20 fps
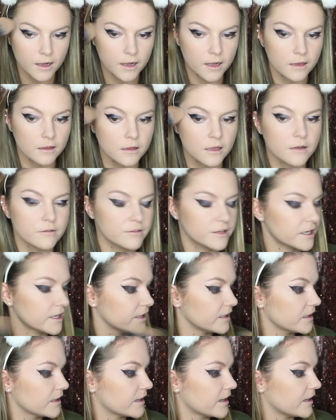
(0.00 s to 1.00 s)
I love that I
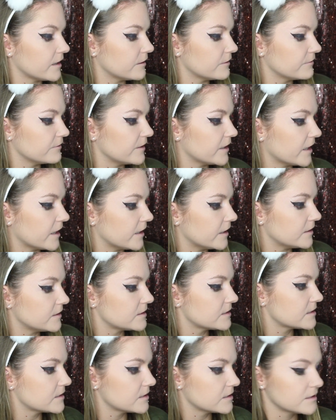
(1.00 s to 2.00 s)
can kind of
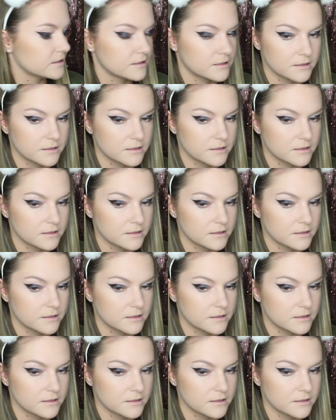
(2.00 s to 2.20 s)
get